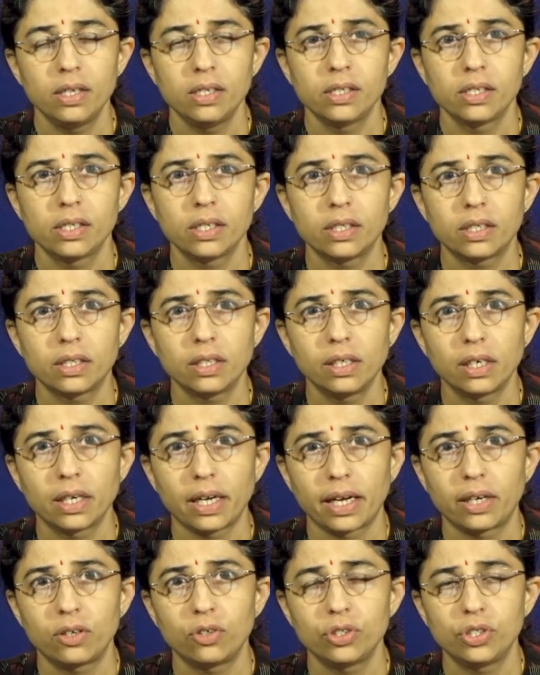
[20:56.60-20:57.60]
Certain
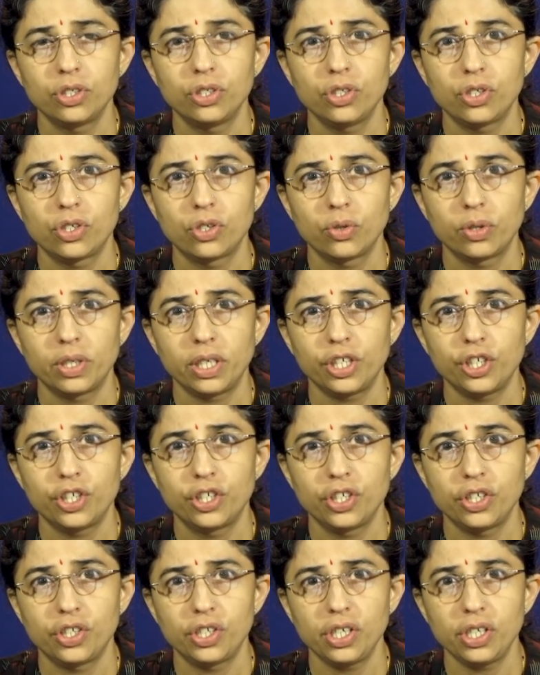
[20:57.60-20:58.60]
glycogen storage
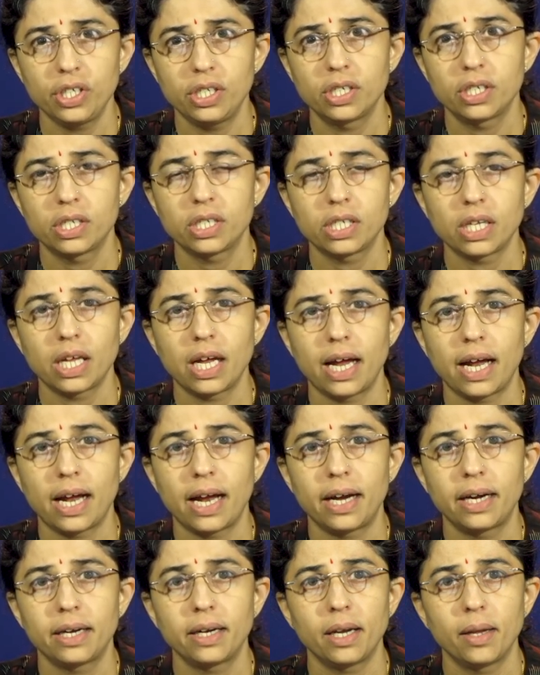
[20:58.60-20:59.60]
diseases
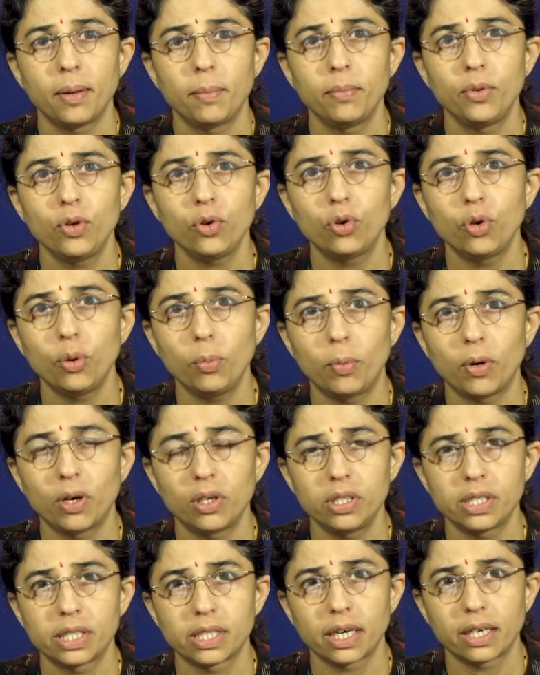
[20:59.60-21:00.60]
and
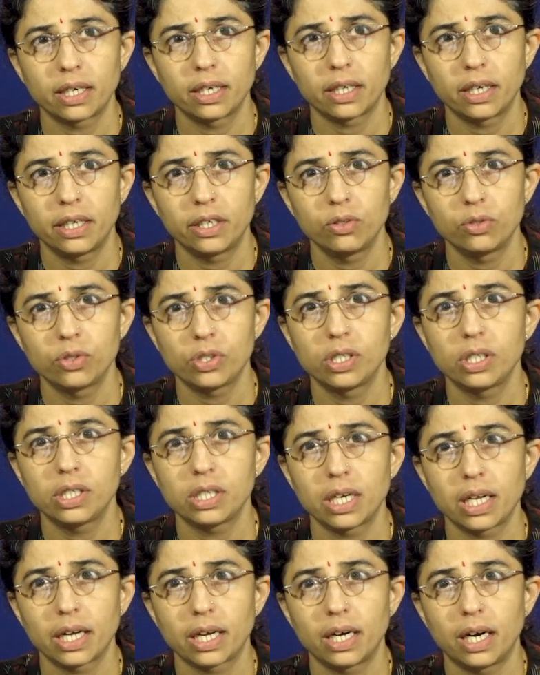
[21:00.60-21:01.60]

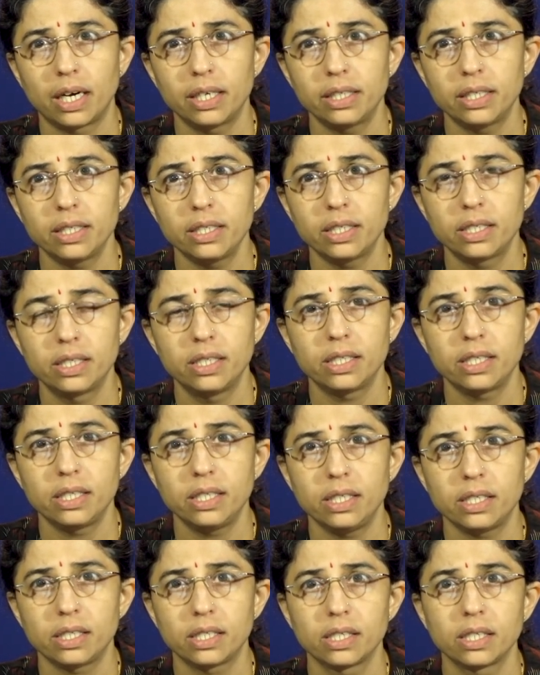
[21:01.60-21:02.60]
mucopolysaccharidosis like Hunter's
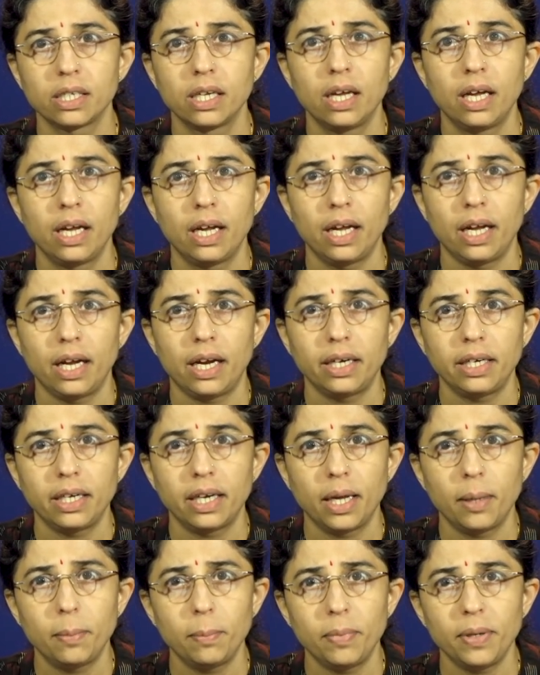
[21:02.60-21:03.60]
disease and
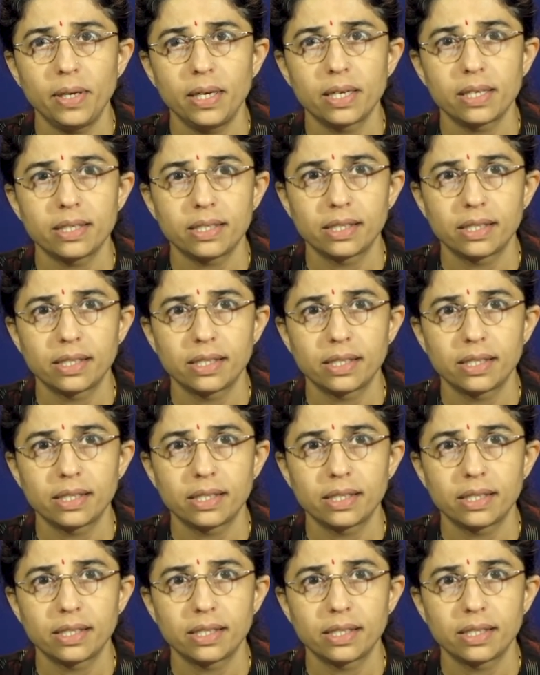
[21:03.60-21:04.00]
MPS